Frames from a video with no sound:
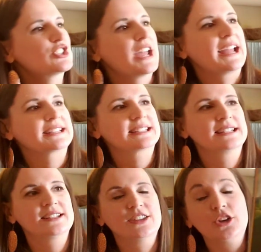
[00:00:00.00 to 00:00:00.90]
checked
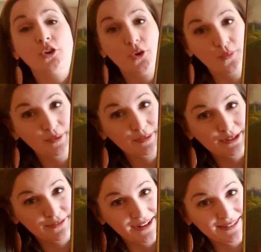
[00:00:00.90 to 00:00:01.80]
that no one
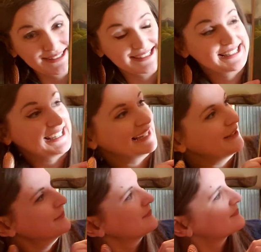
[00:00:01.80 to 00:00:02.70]
was around to see
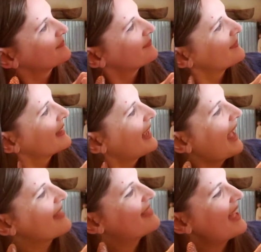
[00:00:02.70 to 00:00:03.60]
him,
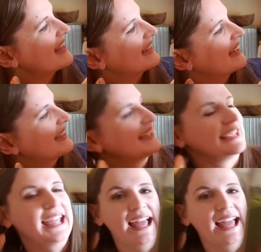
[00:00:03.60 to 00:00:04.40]
and then he